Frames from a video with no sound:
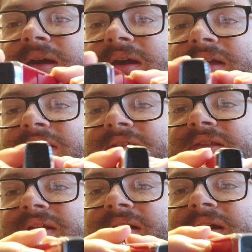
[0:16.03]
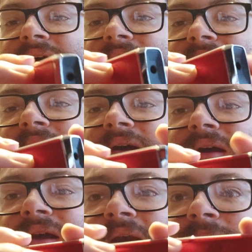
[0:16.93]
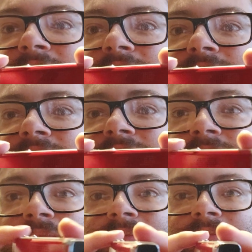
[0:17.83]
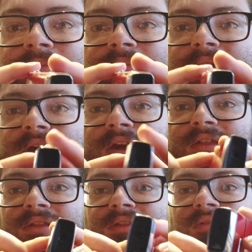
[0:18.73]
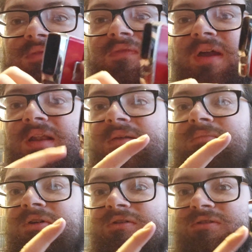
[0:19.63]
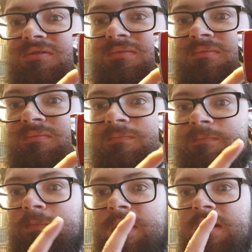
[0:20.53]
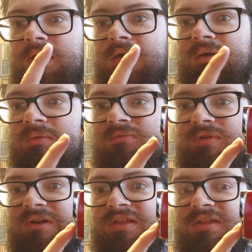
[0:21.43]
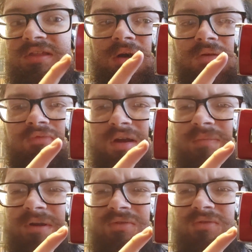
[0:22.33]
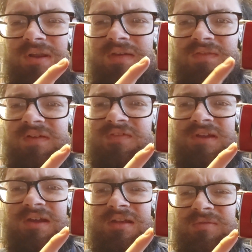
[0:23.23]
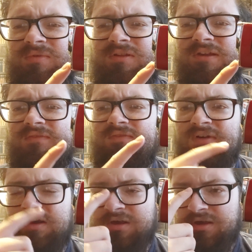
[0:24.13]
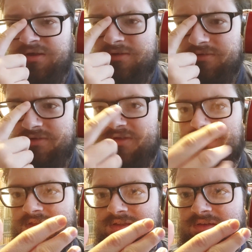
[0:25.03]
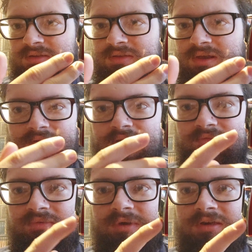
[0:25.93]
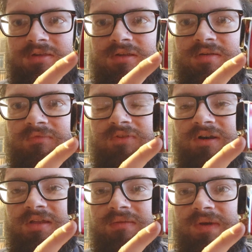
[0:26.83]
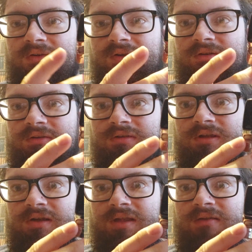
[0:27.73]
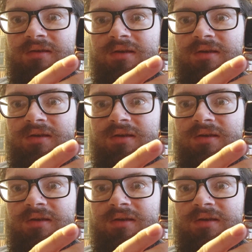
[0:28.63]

It's a camcorder. It's fairly modern. It was released around about 2015, I believe, or at least the only information I can find about it online